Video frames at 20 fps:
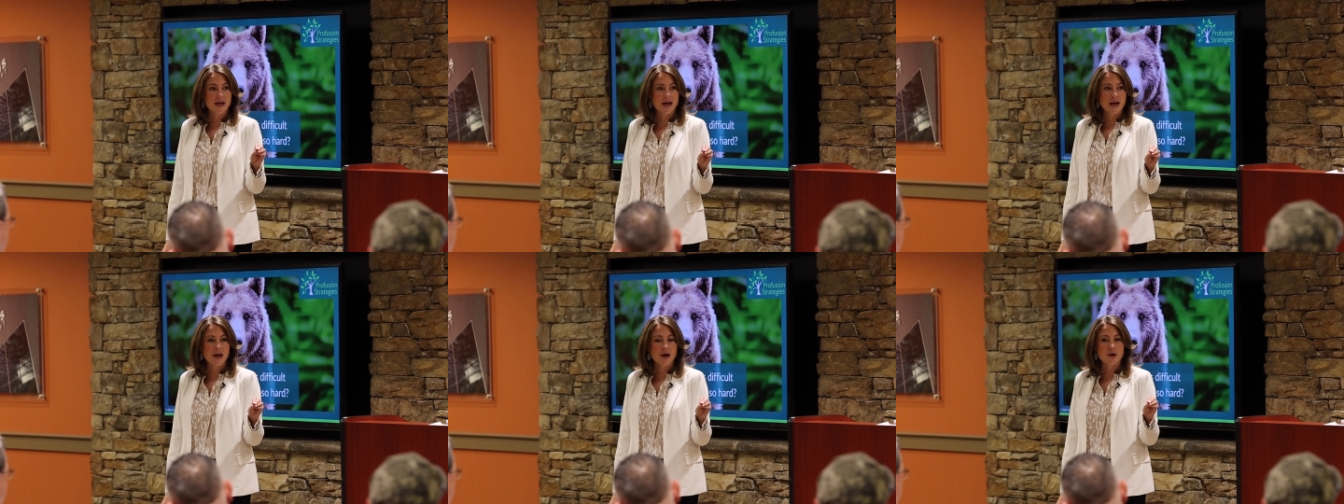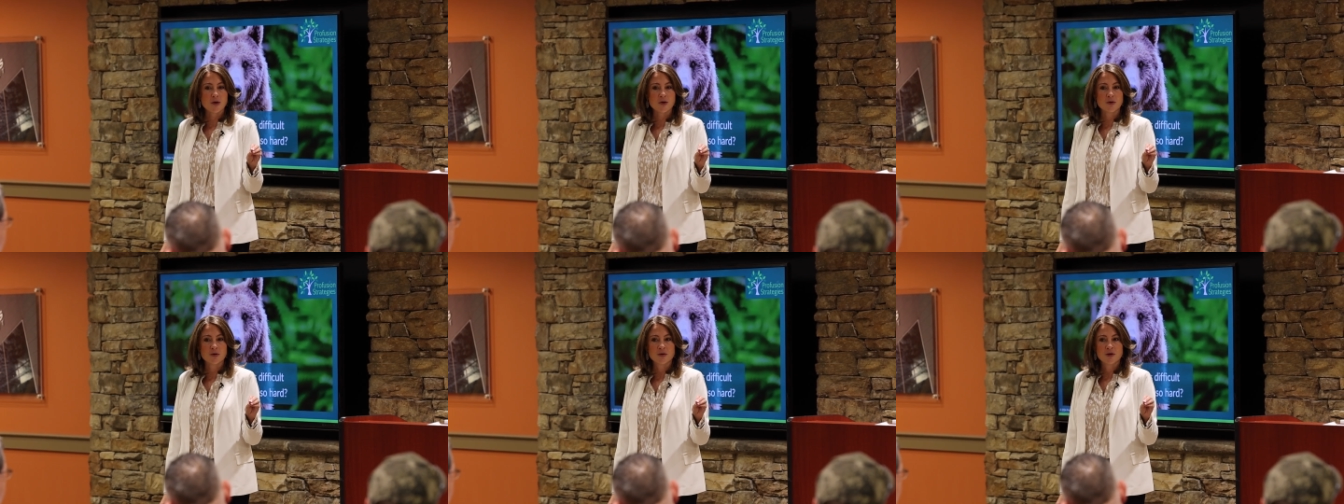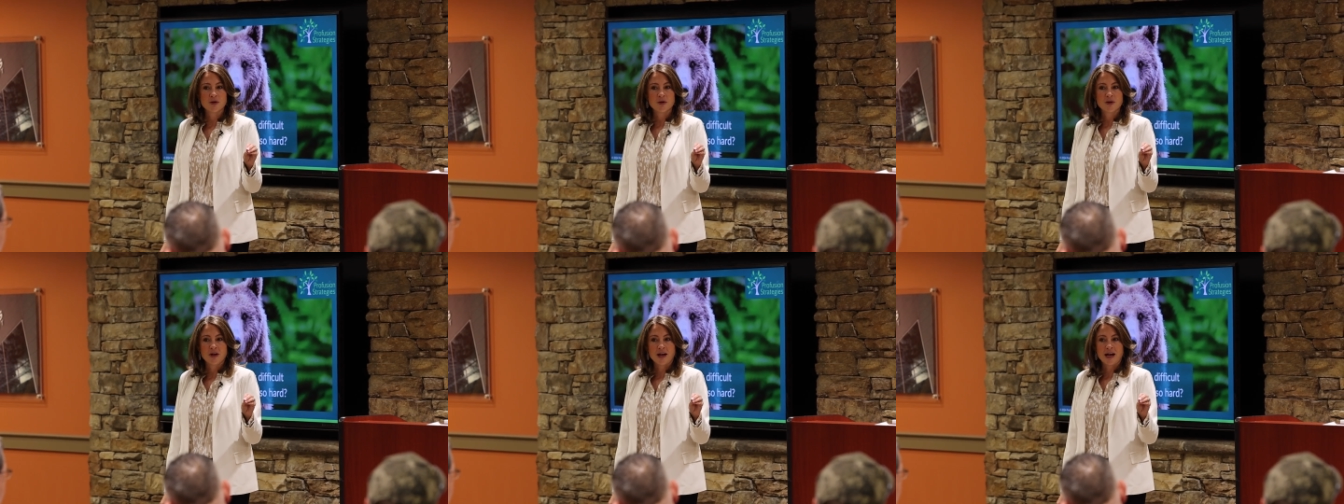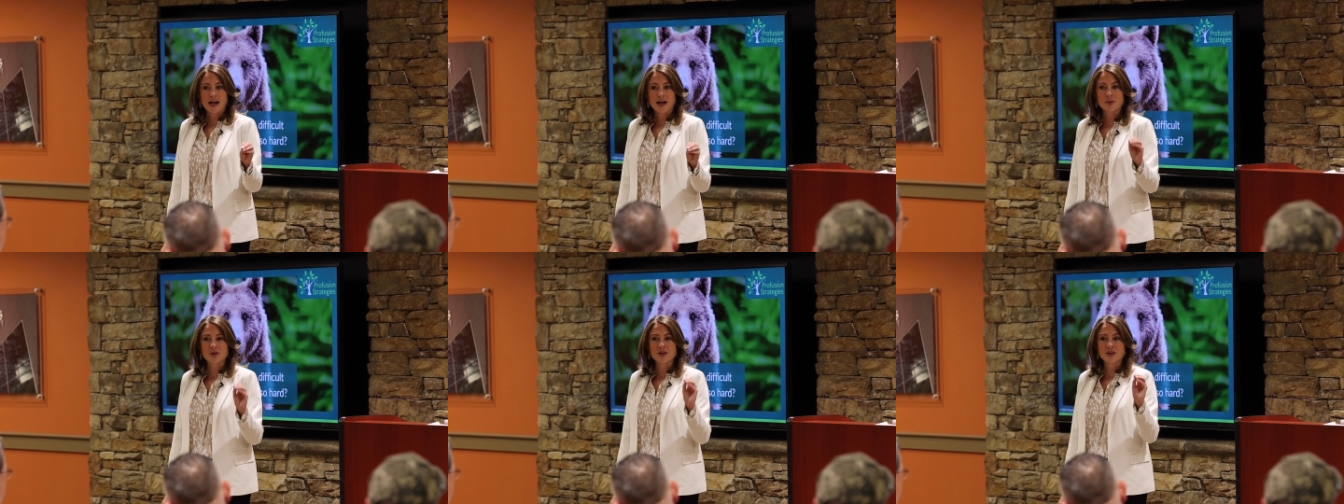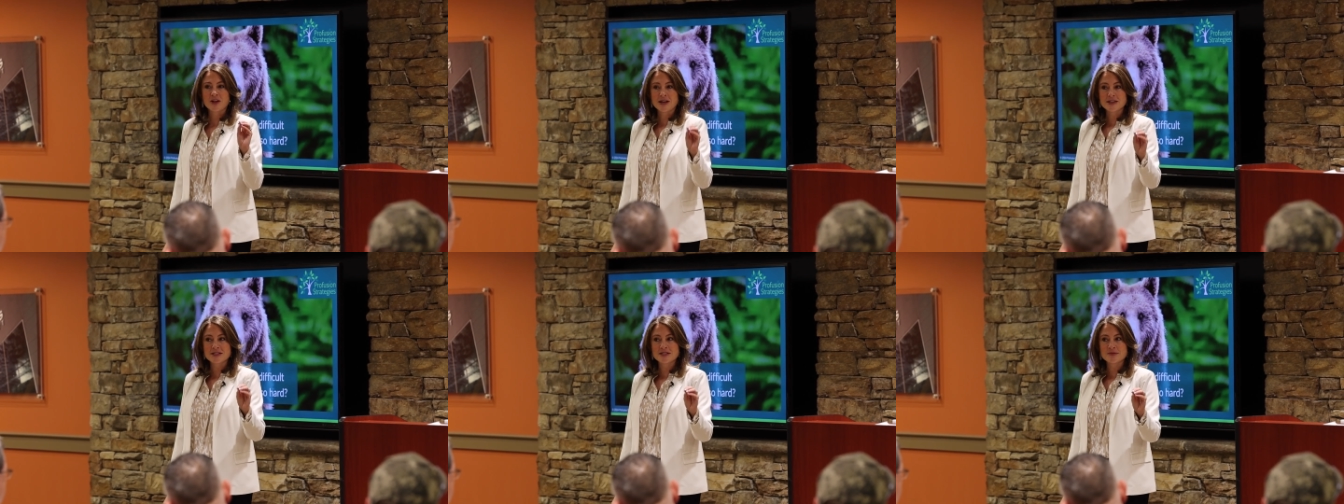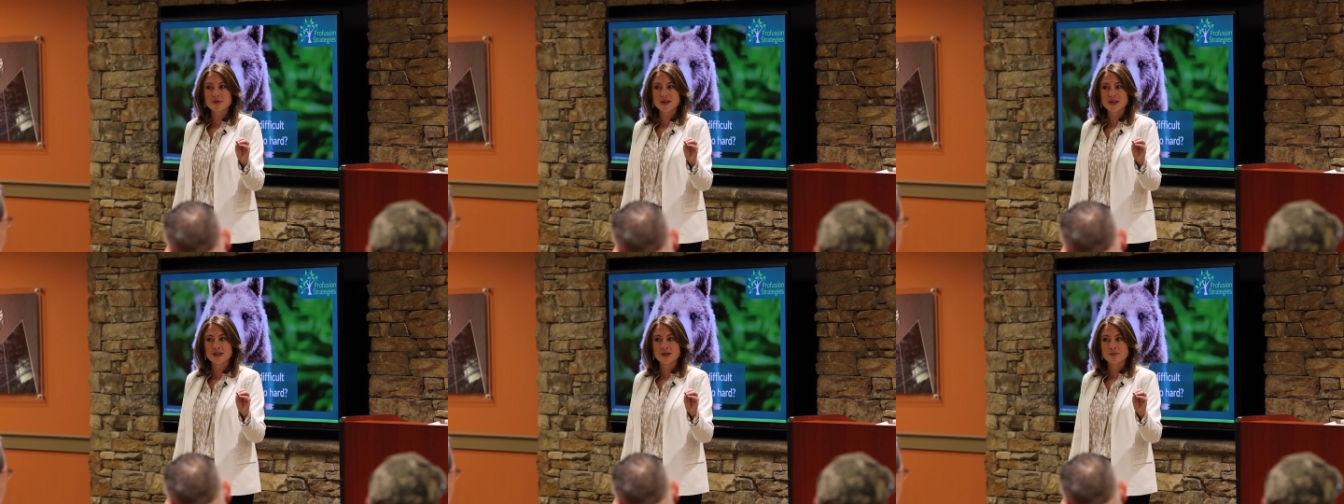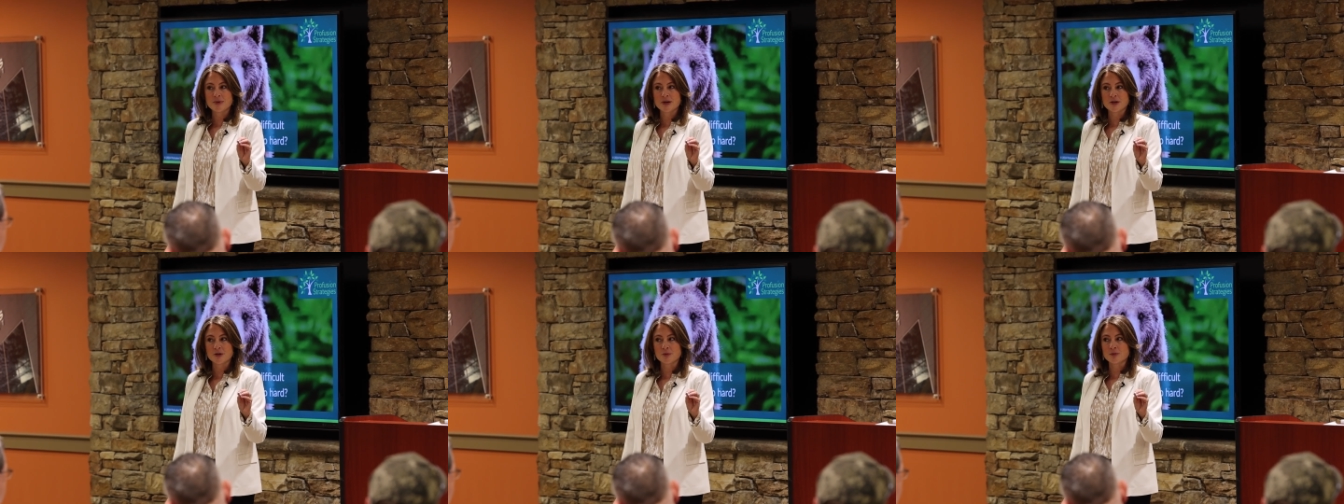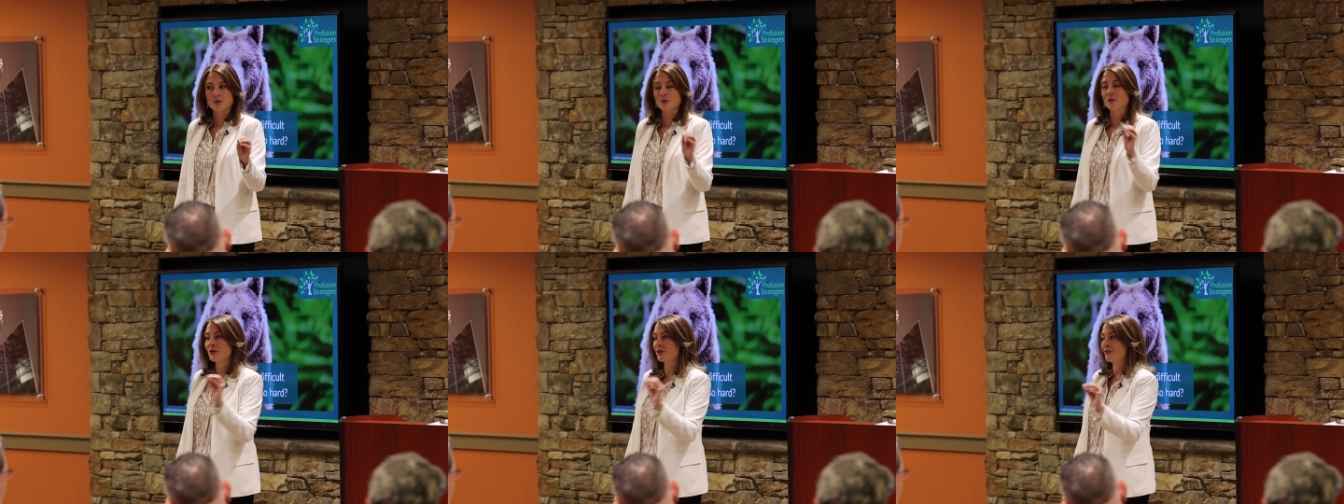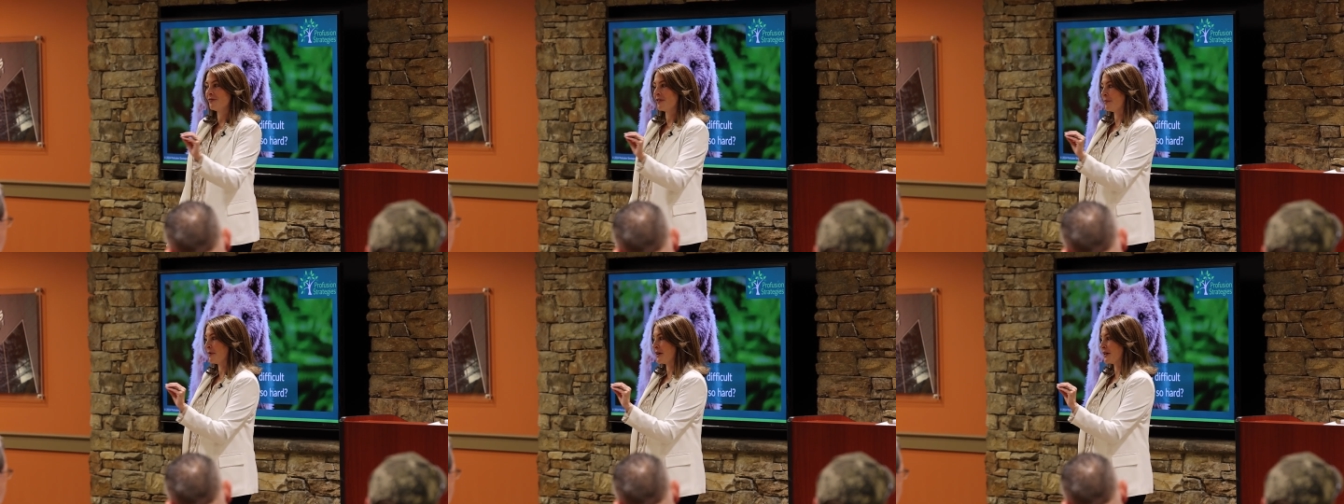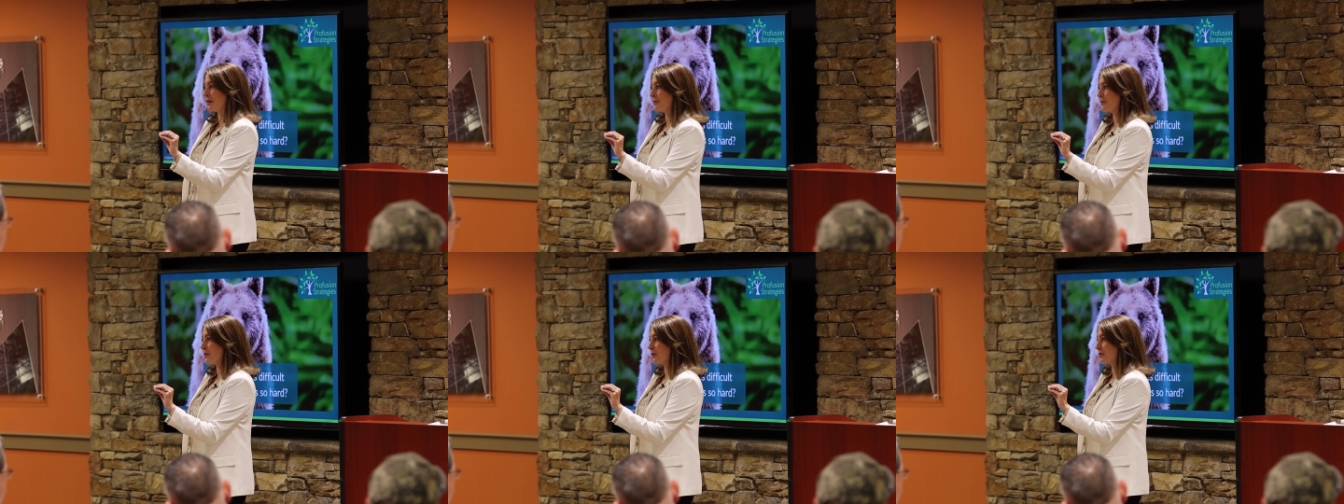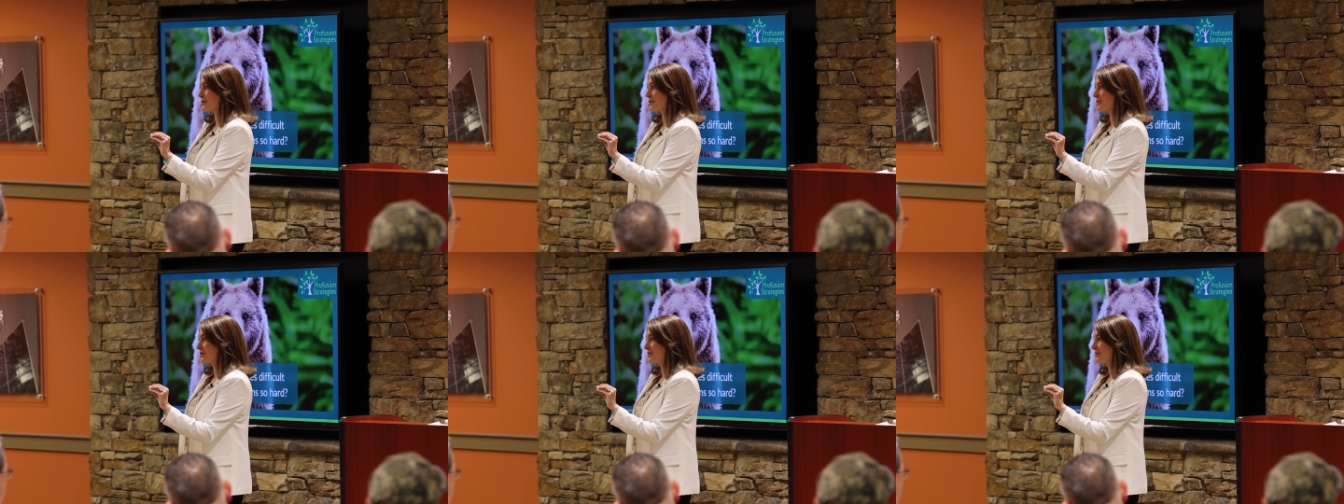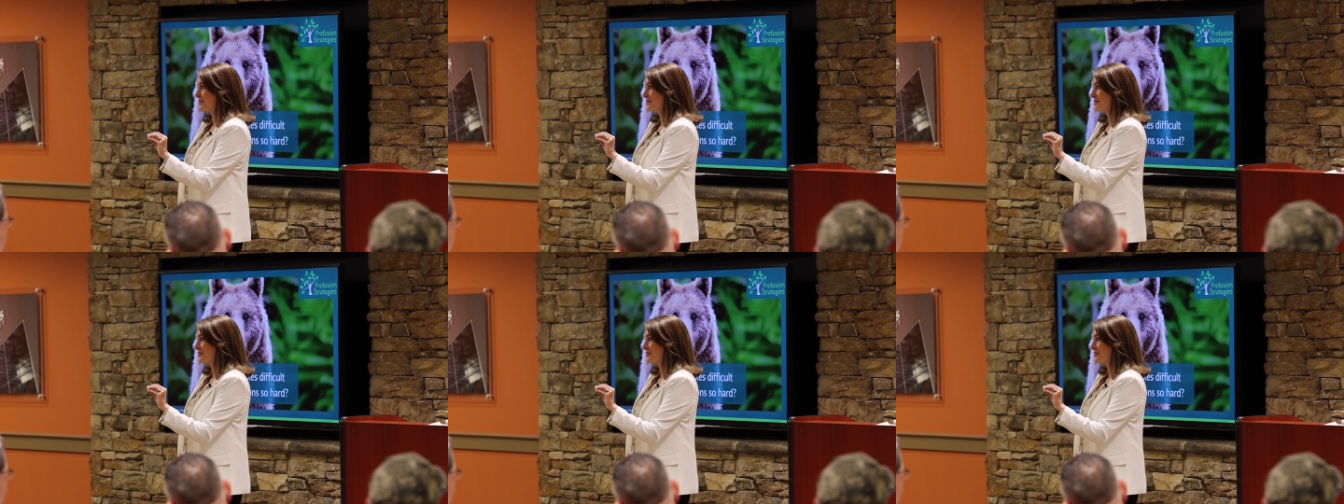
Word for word: now, I would like to make it better, but what if I make it worse?